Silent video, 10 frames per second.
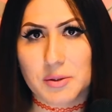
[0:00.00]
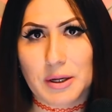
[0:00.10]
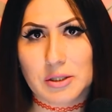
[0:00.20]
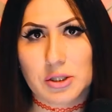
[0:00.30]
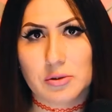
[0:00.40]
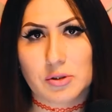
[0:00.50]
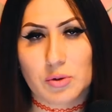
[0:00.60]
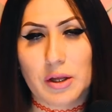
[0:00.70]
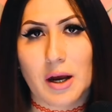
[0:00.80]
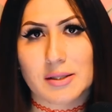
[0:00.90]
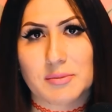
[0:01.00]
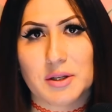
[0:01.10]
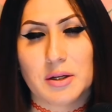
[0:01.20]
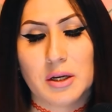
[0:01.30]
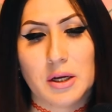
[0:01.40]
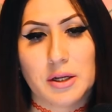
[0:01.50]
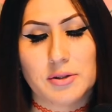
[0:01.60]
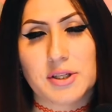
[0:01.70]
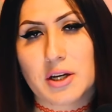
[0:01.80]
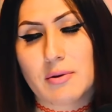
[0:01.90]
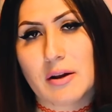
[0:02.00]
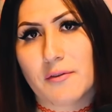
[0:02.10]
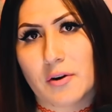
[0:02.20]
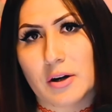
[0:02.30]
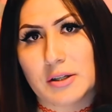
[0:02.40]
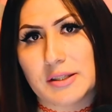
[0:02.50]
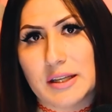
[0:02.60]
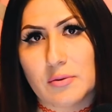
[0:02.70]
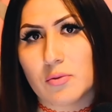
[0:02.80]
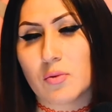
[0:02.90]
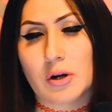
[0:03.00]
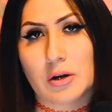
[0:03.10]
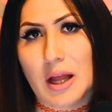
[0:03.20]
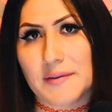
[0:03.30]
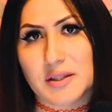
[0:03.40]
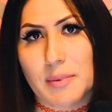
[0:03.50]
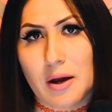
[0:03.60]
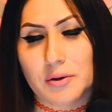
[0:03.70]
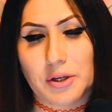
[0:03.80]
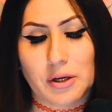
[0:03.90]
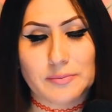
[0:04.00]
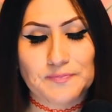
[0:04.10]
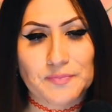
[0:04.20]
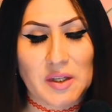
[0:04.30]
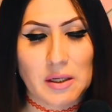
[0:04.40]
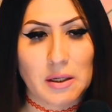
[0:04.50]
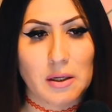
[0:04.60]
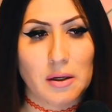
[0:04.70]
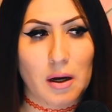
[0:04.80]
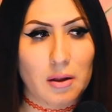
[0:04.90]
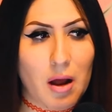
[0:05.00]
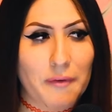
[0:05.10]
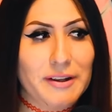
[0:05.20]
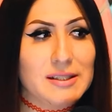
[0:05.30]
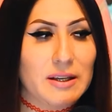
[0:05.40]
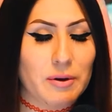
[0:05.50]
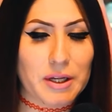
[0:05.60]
To be honest with you, it's really awesome to you know, stick around for her to see what her life's about. You know, obviously